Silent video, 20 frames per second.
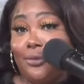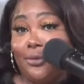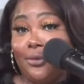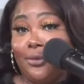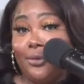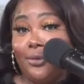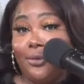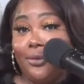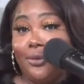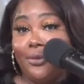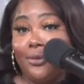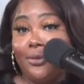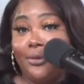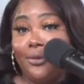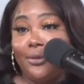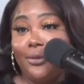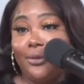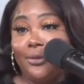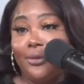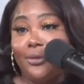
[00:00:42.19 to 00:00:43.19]
But then I
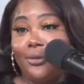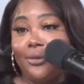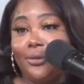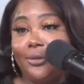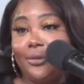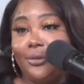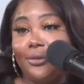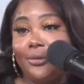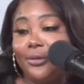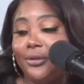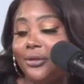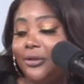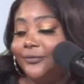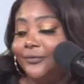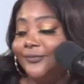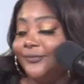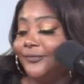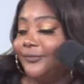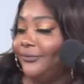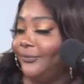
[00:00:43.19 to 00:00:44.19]
think Jesse, I
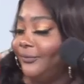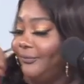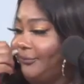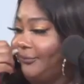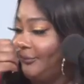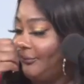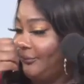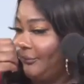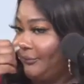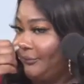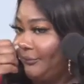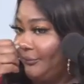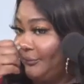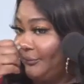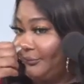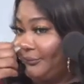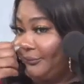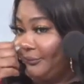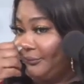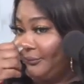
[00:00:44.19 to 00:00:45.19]
think Jesse told
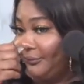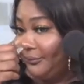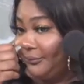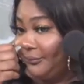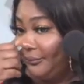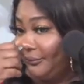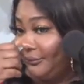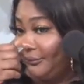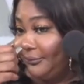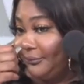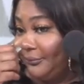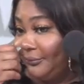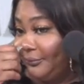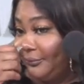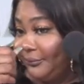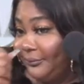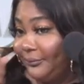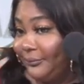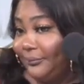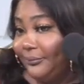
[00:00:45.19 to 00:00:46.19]
told the court
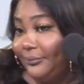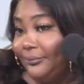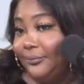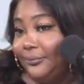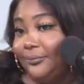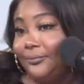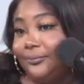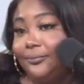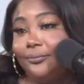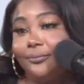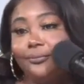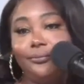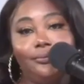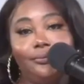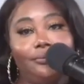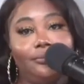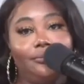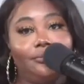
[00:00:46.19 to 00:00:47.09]
that he was homophobic,